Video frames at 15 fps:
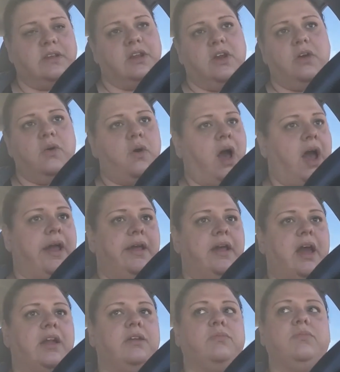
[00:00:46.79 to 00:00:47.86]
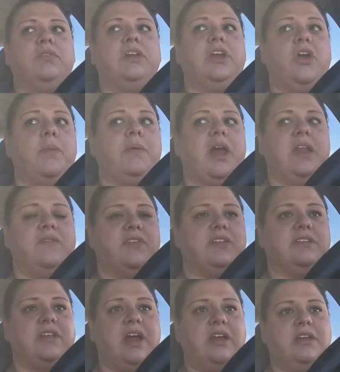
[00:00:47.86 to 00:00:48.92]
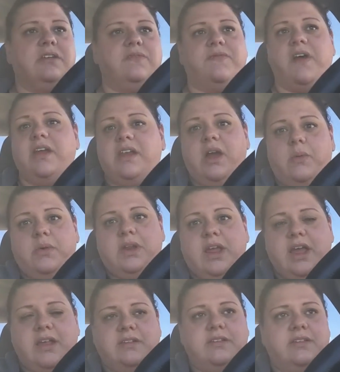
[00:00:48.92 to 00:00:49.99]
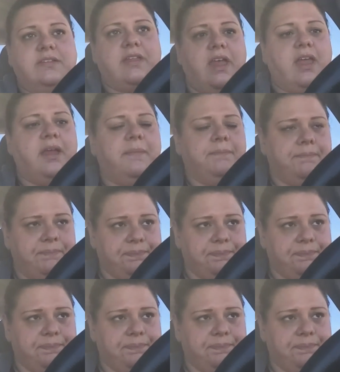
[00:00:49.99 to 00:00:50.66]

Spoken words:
I don't really know. I'm kind of excited to find out what he has to say.